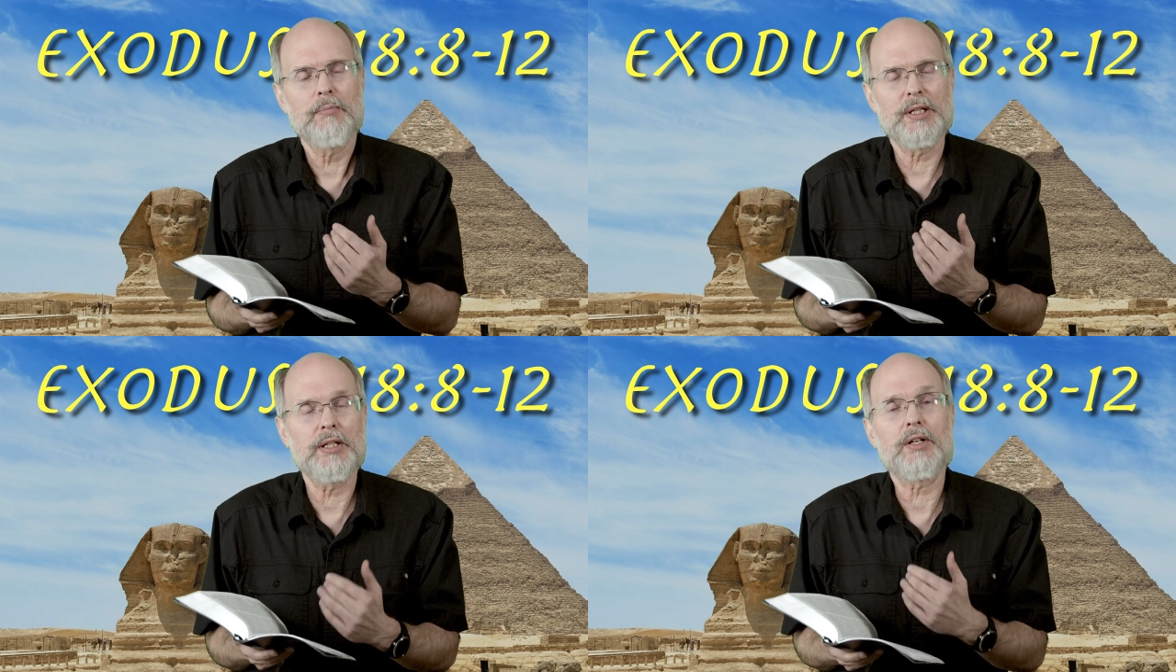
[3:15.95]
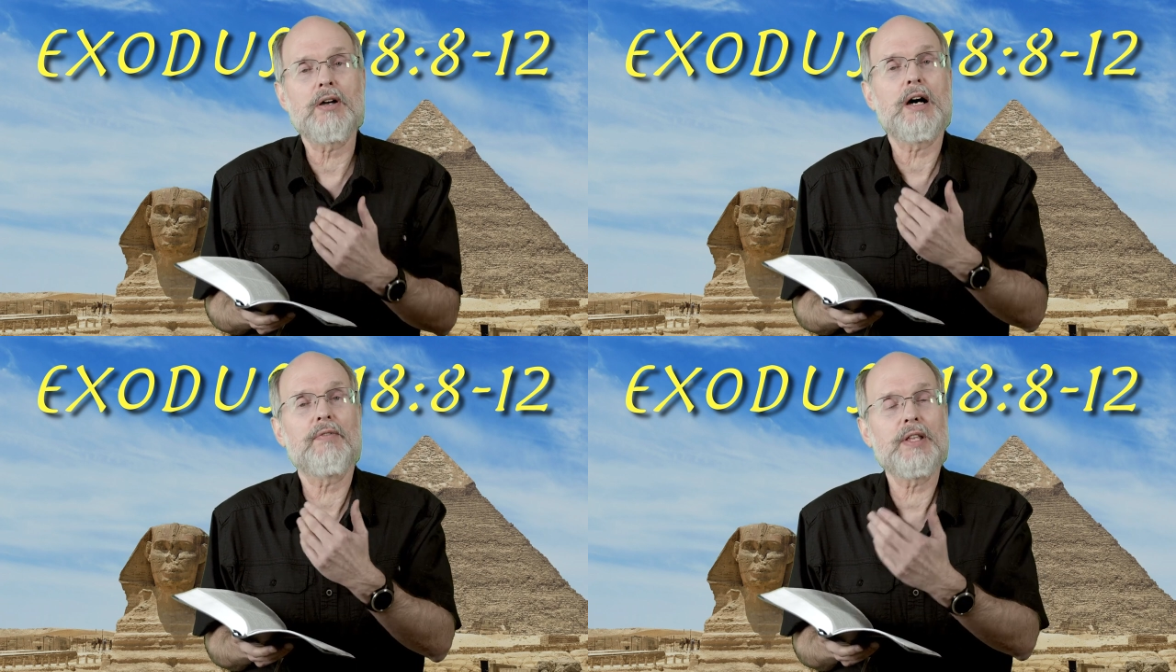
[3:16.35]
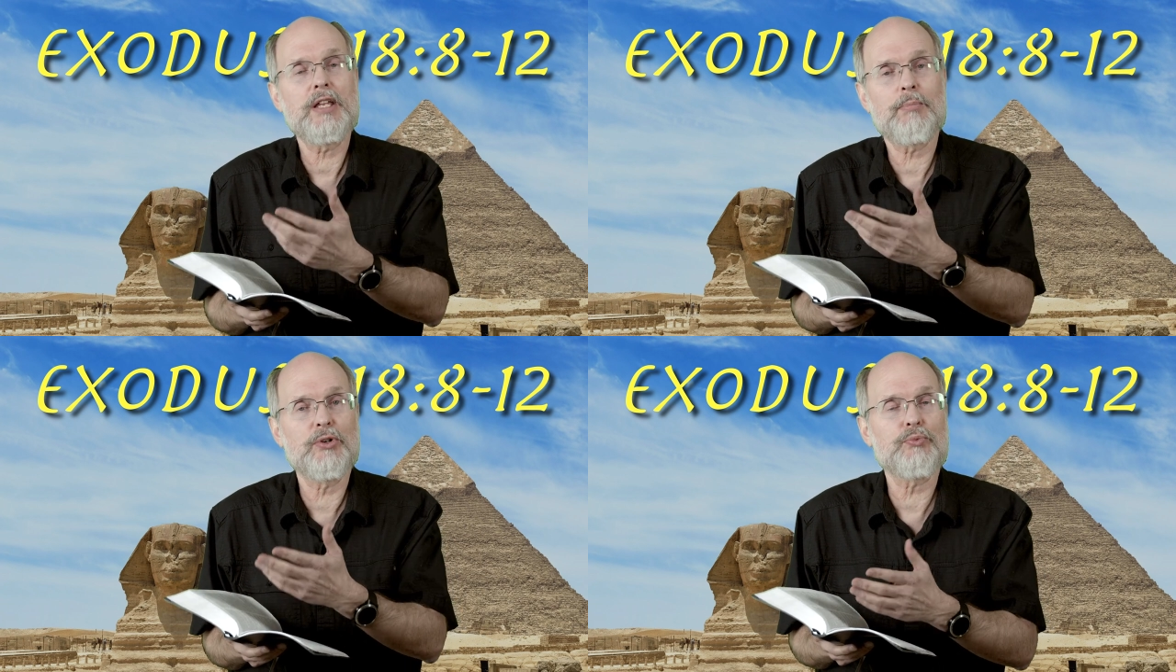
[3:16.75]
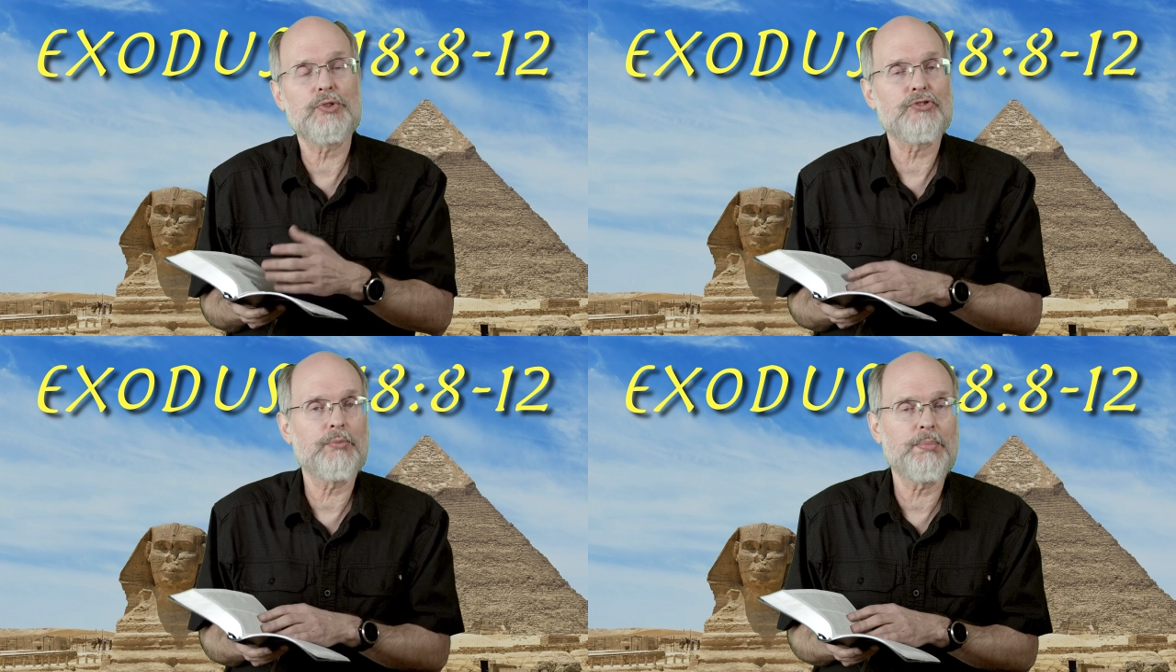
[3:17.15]
but that the God of the Hebrews
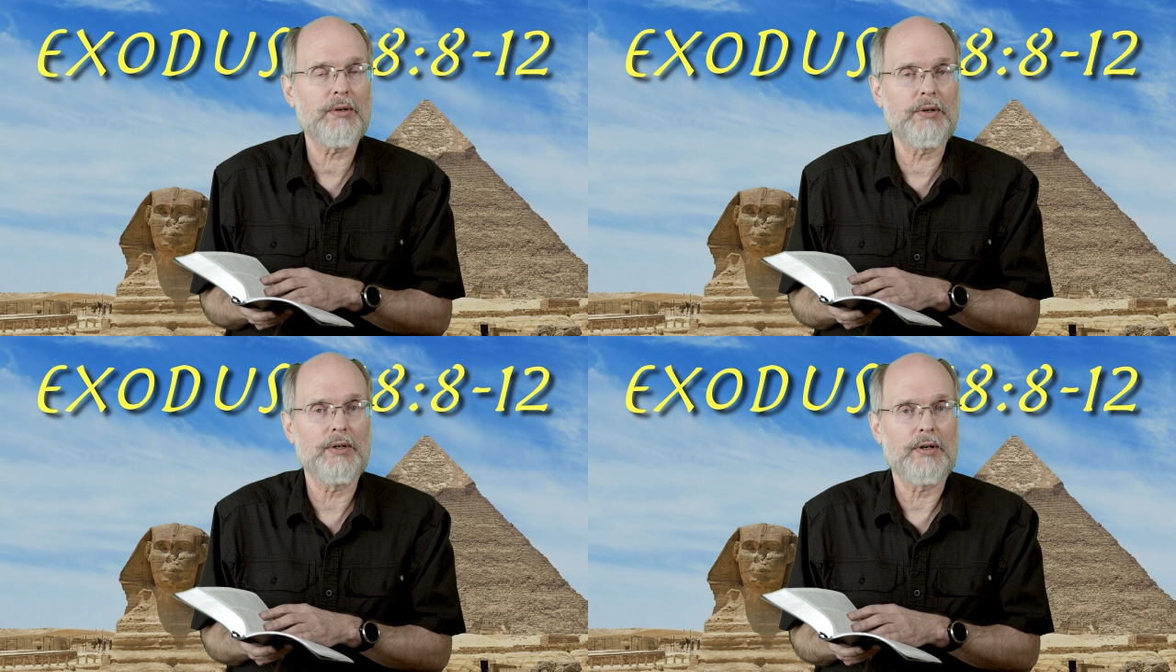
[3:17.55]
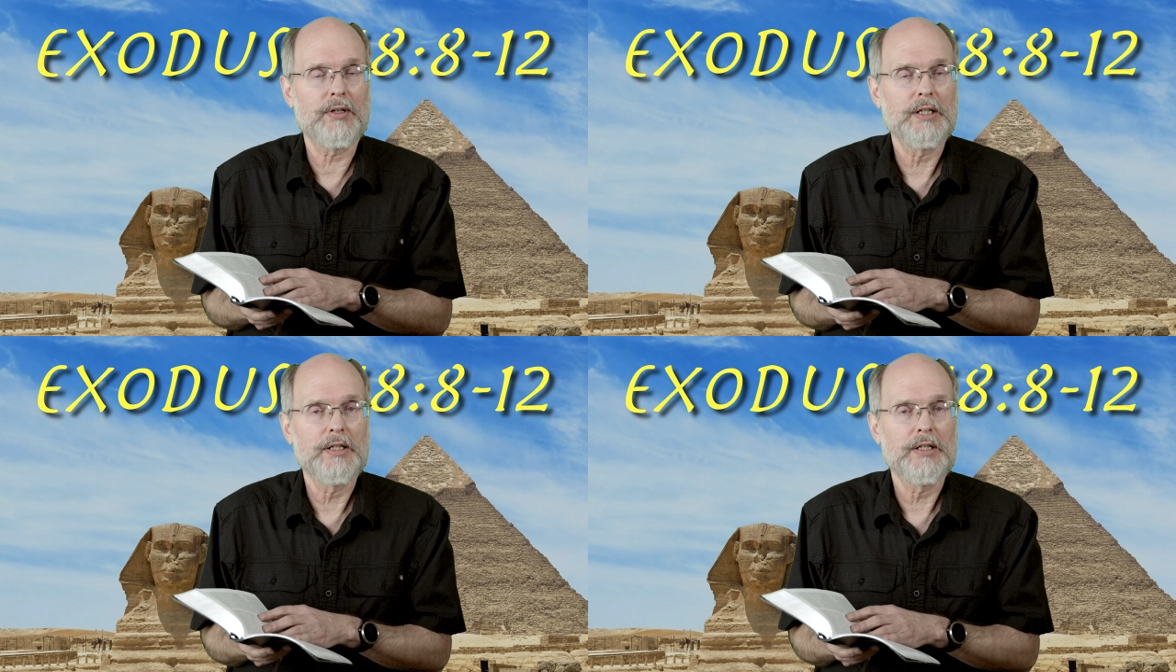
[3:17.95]
was superior.